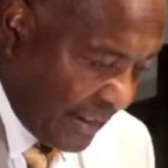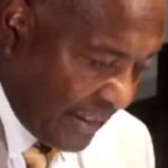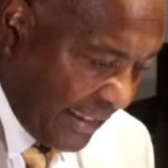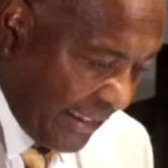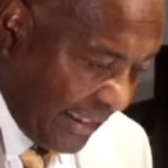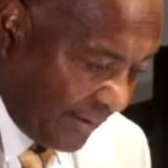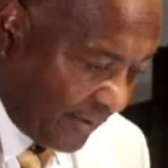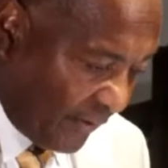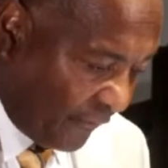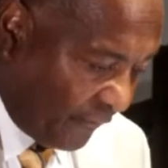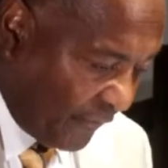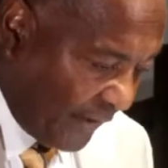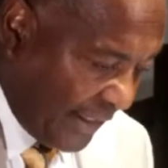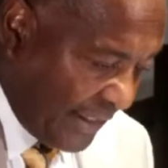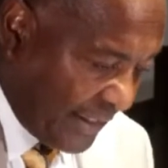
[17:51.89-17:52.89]
in the
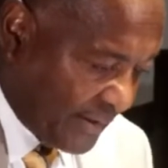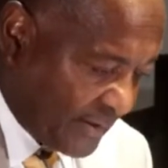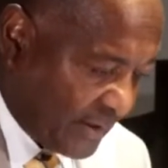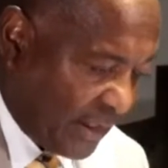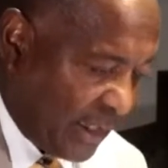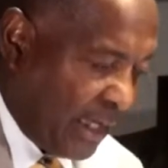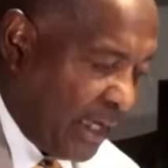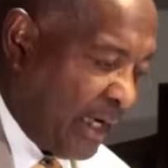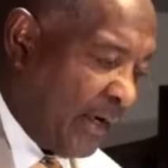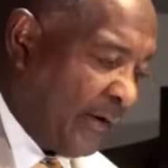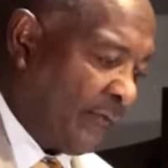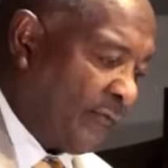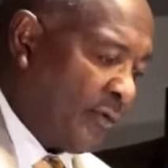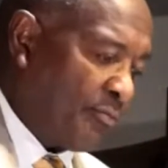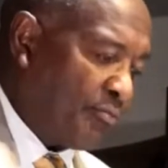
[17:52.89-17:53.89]
face
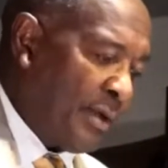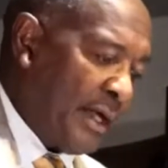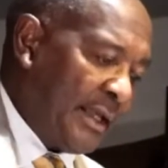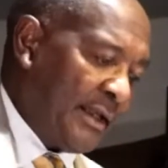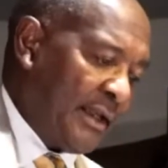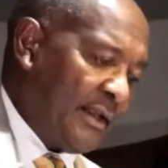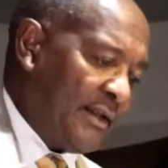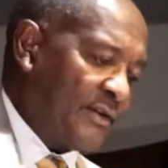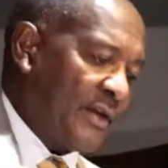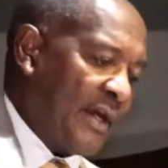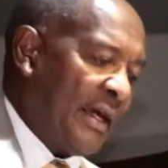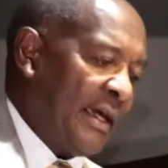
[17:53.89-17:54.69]
of pettiness